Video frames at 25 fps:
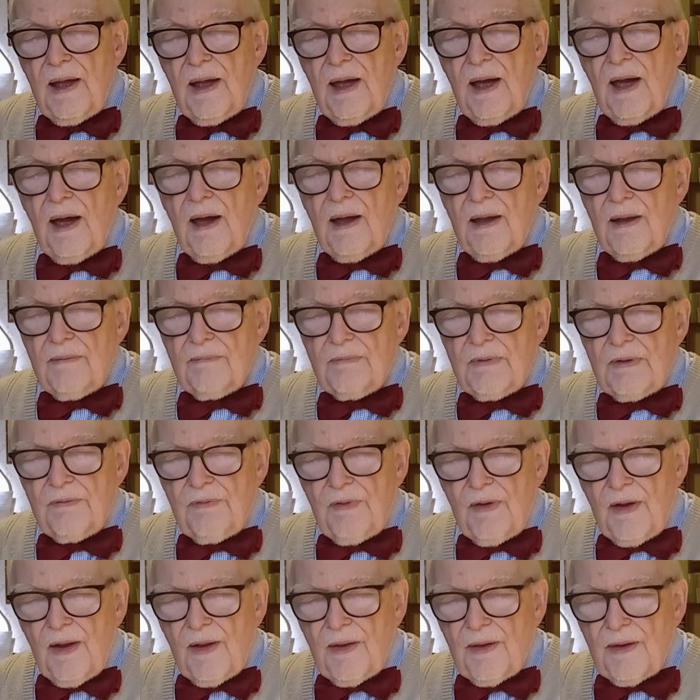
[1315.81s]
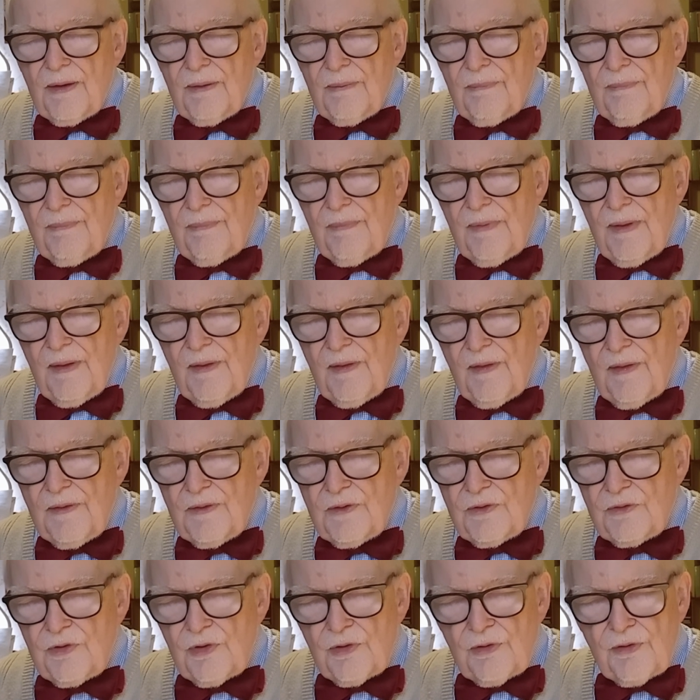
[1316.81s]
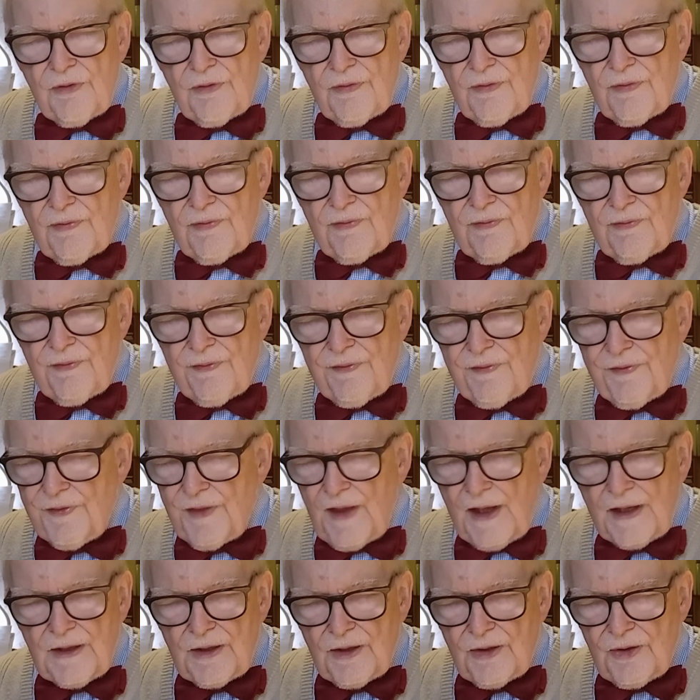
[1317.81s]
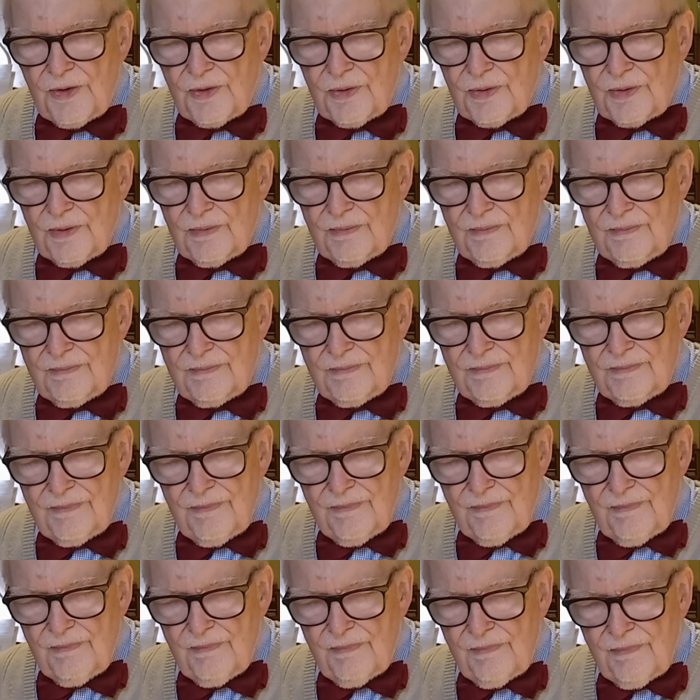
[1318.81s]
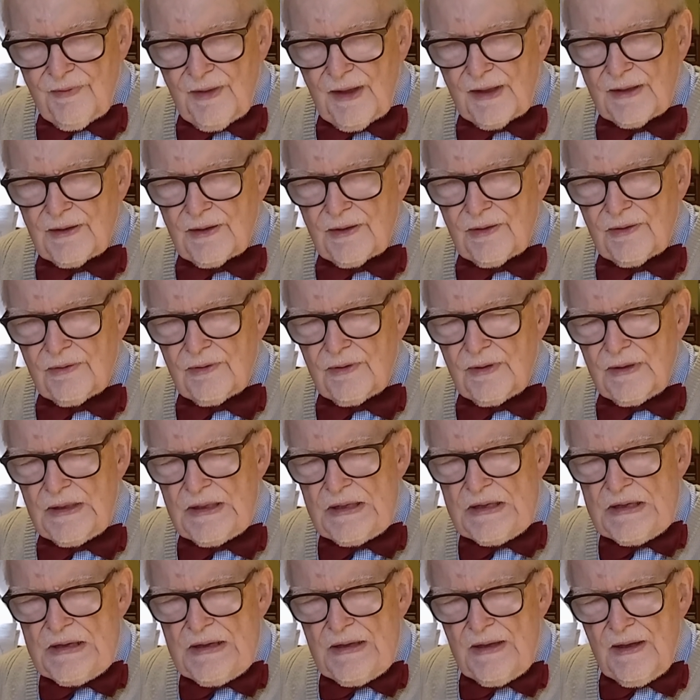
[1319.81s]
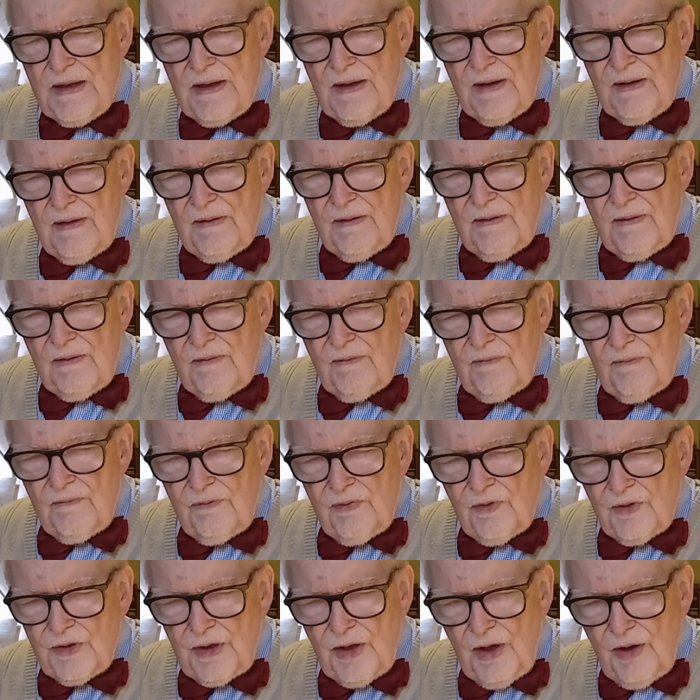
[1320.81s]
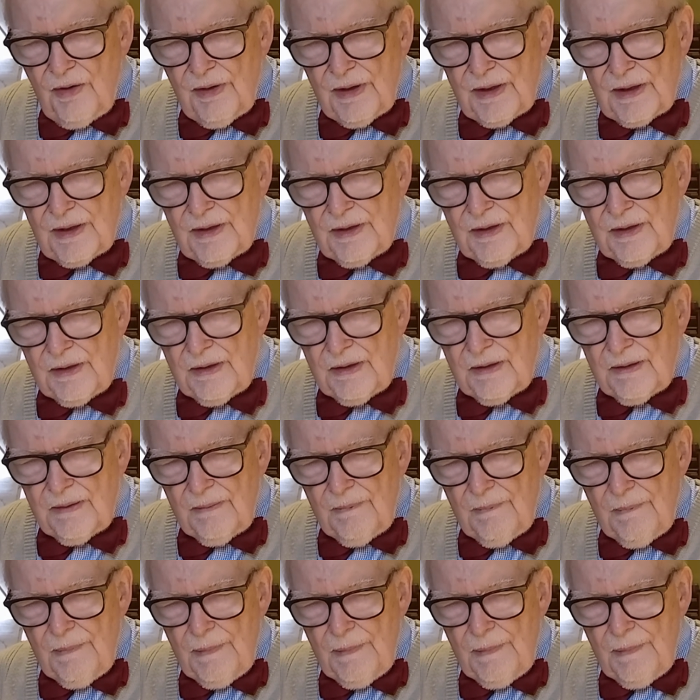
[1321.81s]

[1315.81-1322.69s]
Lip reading: Our Heavenly Father, just thank you. Thank you for knowing us,